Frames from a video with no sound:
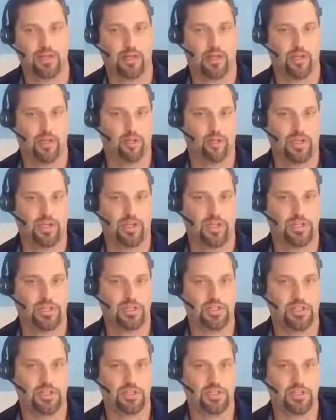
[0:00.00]
and we can
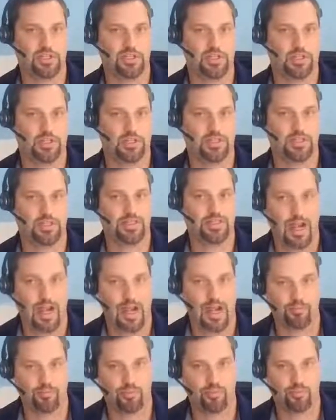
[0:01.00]
see the
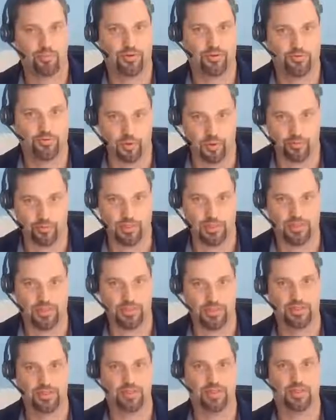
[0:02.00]
top
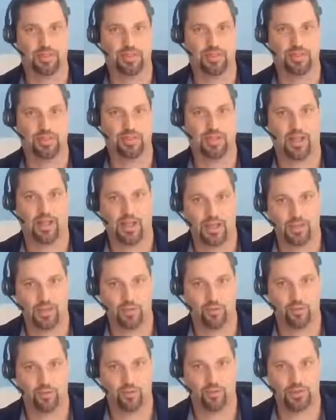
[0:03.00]
performing
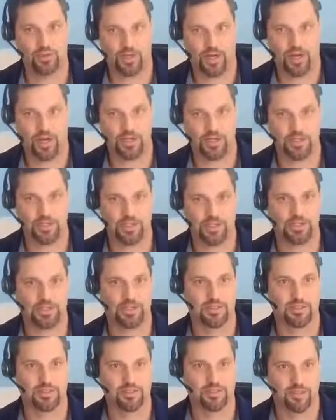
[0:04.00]
annual
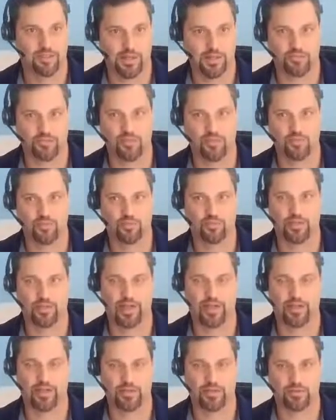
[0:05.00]
strategies, carriers and
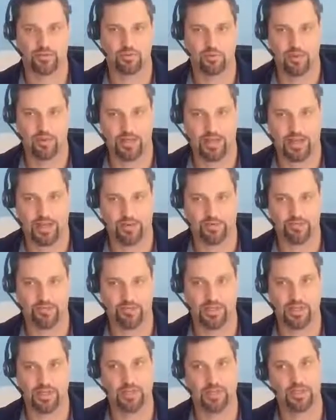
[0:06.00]
products without
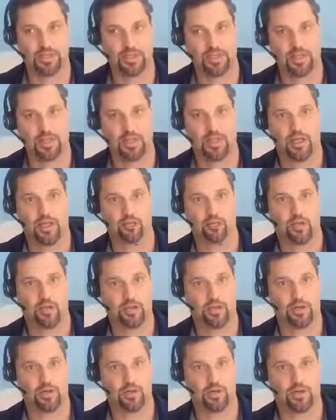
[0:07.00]
fees, and
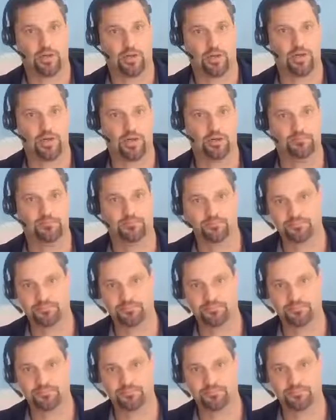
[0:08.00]
what those are.